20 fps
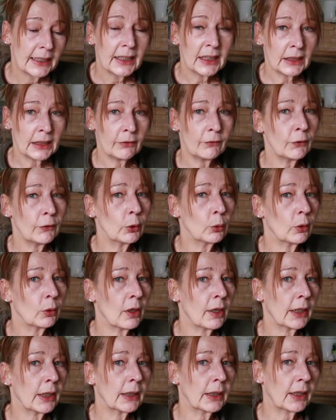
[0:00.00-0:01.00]
If you
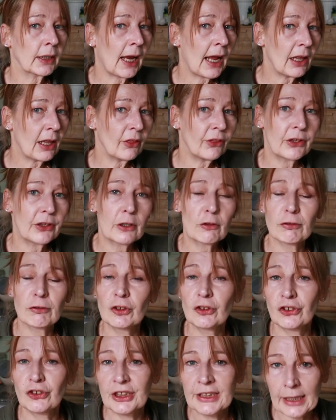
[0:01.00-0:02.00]
like healthy
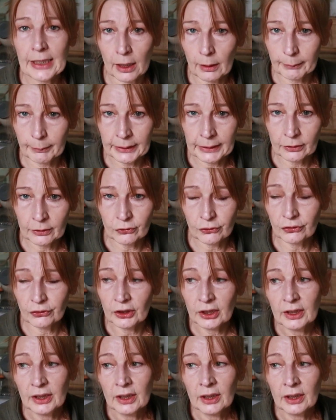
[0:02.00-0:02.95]
crunchy cabbage,